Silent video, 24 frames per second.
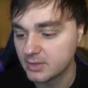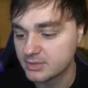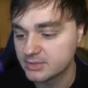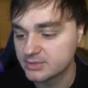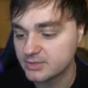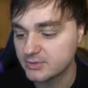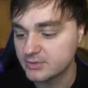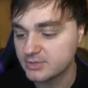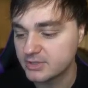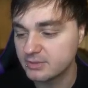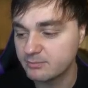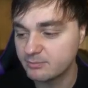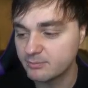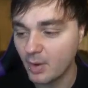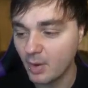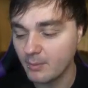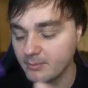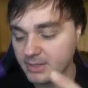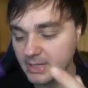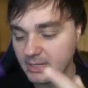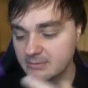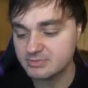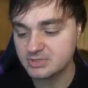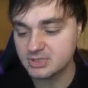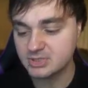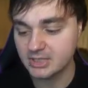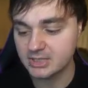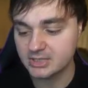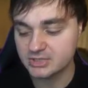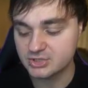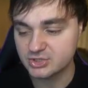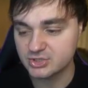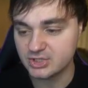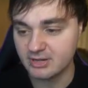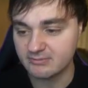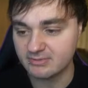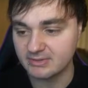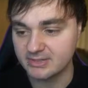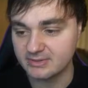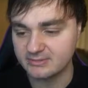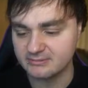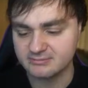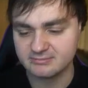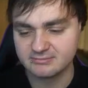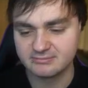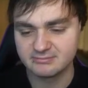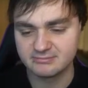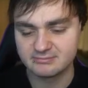So the bomb keeps kind of traveling.
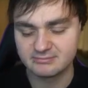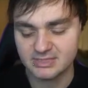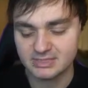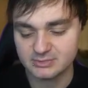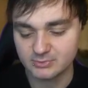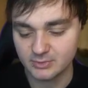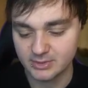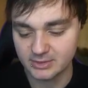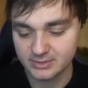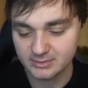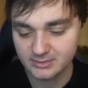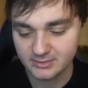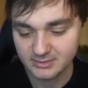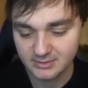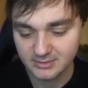That's weird.